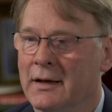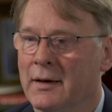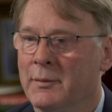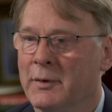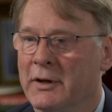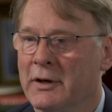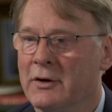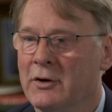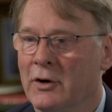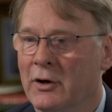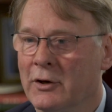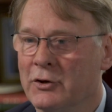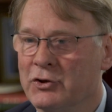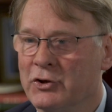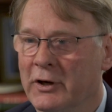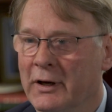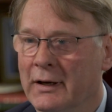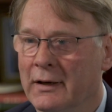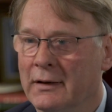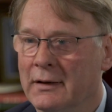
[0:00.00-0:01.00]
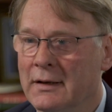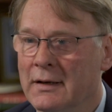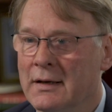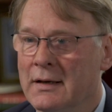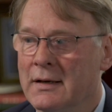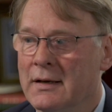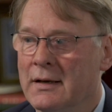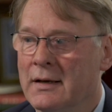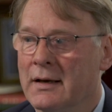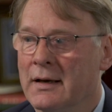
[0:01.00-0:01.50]
and with ecology,
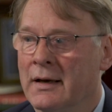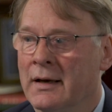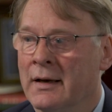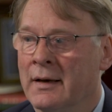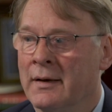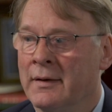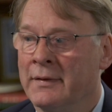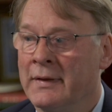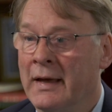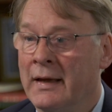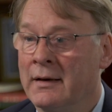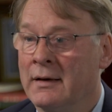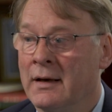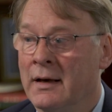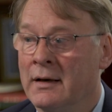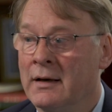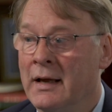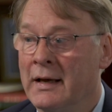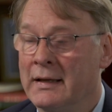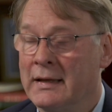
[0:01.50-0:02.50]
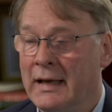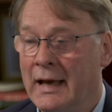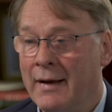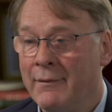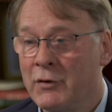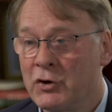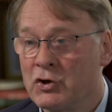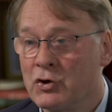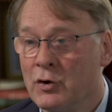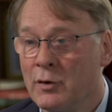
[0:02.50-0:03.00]
then unlike the
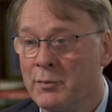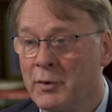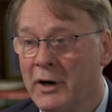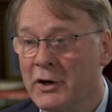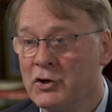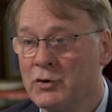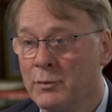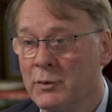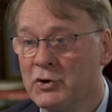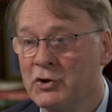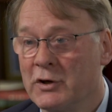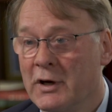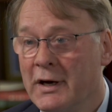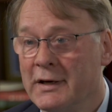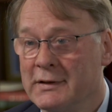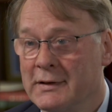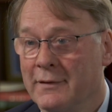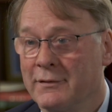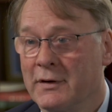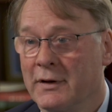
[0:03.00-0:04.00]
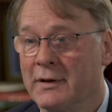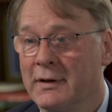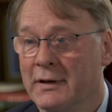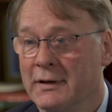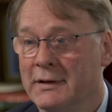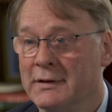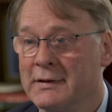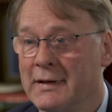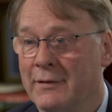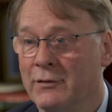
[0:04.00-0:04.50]
average corporation, which dies after
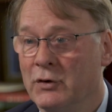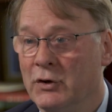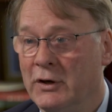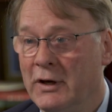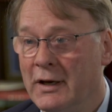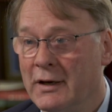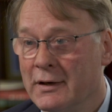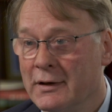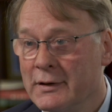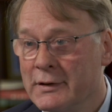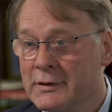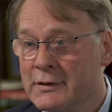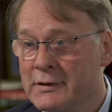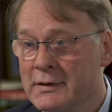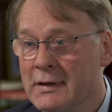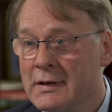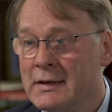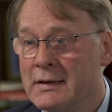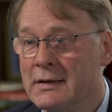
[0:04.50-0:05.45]
37 years,